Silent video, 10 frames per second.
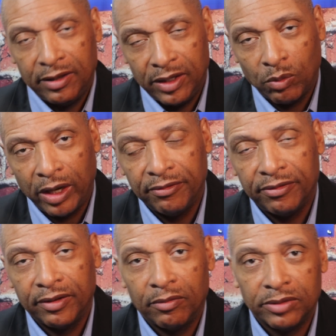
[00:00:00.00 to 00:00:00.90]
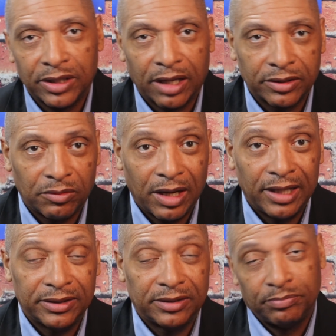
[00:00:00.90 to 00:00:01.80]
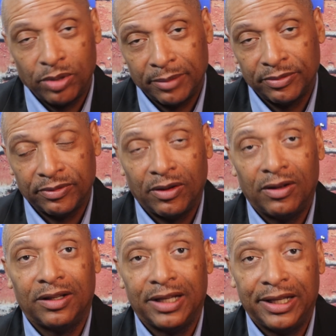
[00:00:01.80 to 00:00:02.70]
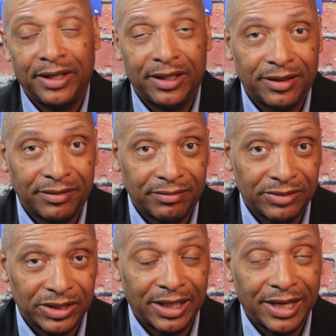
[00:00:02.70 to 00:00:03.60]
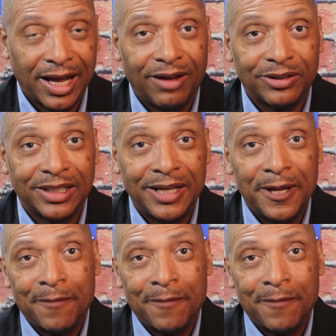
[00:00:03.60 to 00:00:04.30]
you know, waiting for the stock to rise, perhaps fall, and then selling out.